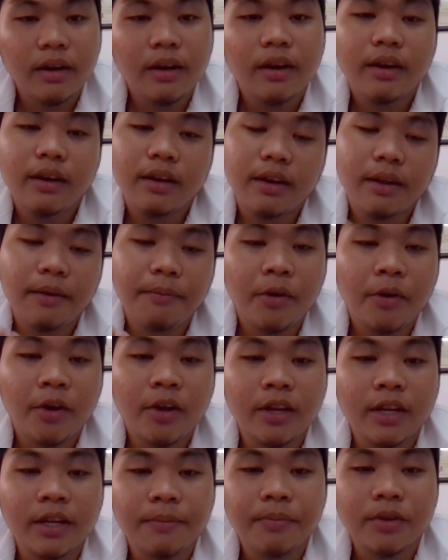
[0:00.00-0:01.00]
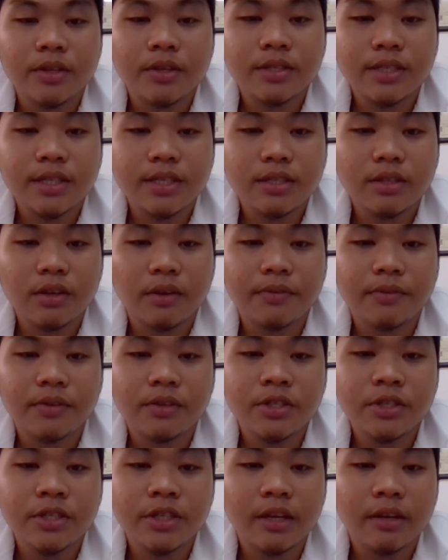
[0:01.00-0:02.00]
the polyp consists of
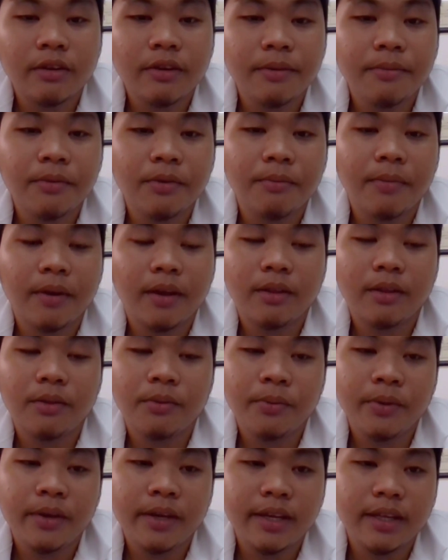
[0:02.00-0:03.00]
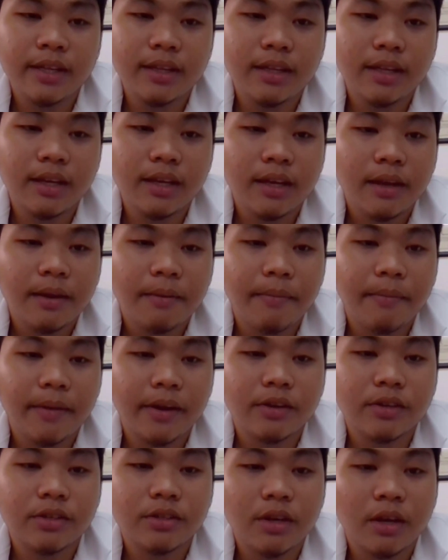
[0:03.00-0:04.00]
surgical removal with
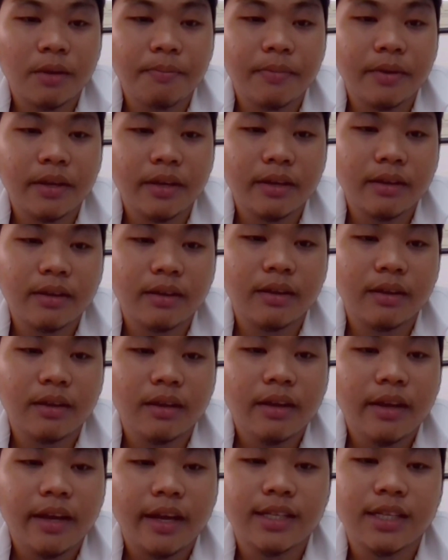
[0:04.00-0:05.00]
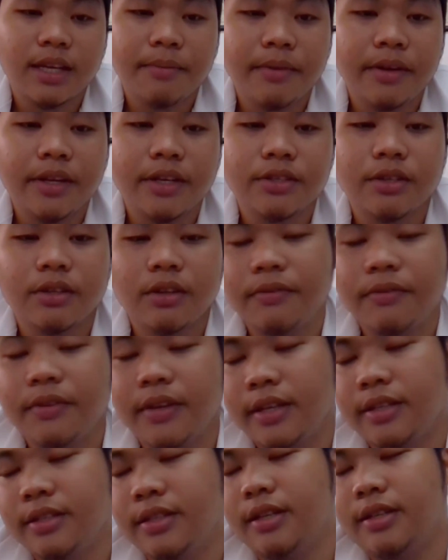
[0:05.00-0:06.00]
microscopic examination of the
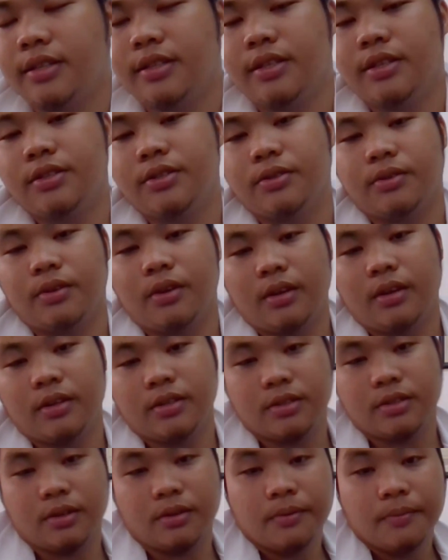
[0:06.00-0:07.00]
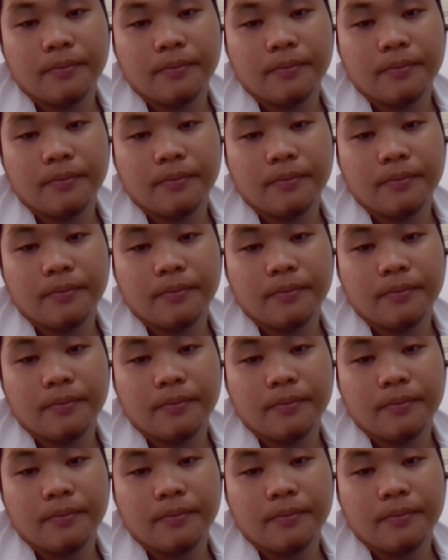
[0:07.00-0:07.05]
excised tissue also.